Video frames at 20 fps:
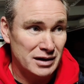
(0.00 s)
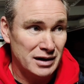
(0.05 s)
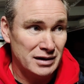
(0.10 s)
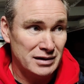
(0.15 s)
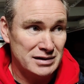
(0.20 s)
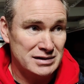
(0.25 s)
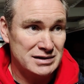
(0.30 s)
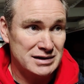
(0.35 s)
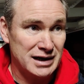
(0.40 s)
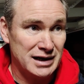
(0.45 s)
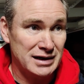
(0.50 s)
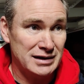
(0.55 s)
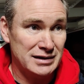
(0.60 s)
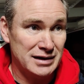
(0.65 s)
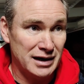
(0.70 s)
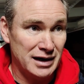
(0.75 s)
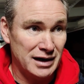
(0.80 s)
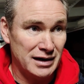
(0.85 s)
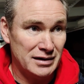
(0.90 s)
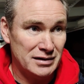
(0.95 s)

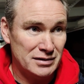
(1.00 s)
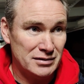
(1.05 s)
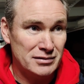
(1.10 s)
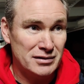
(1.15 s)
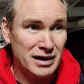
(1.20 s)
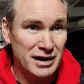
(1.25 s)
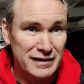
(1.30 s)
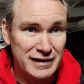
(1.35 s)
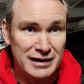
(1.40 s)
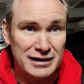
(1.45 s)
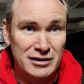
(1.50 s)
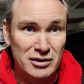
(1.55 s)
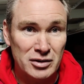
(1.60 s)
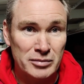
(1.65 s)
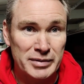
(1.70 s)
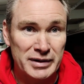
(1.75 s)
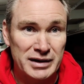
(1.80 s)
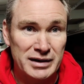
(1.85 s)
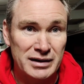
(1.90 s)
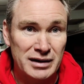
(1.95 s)
understand that, you get that
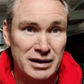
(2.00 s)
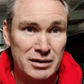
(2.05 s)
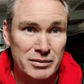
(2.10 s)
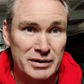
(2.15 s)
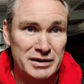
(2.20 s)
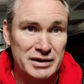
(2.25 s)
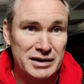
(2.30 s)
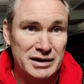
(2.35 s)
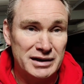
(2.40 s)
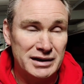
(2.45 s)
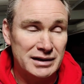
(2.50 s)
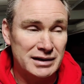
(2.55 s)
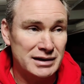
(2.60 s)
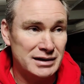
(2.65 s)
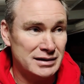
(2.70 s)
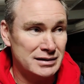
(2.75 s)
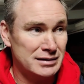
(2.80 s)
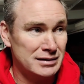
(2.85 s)
little bit of luck when you need it.